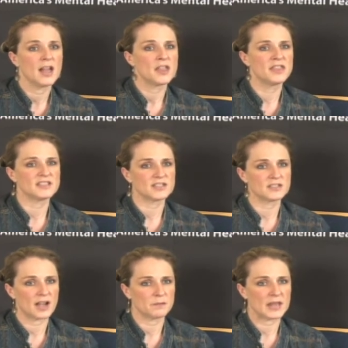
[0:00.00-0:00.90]
This is
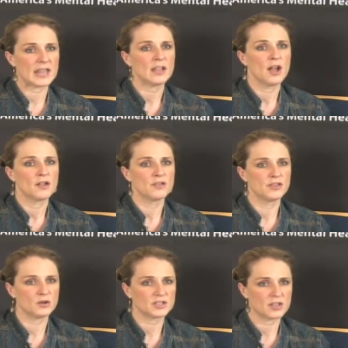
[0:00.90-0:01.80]
not me.
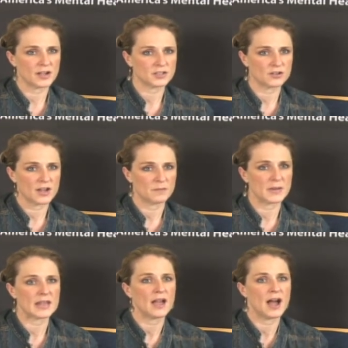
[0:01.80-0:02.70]
Those thoughts are not
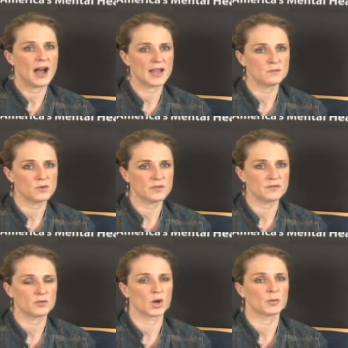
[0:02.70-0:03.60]
me. I'm moving
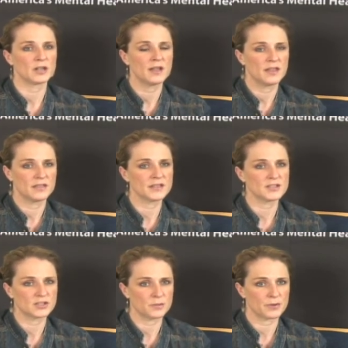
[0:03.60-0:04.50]
forward. This
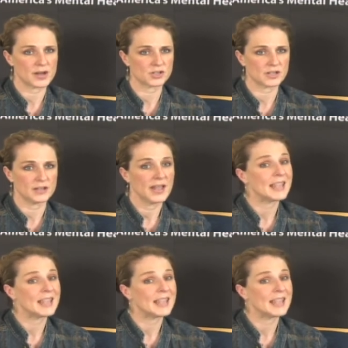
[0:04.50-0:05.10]
is depression.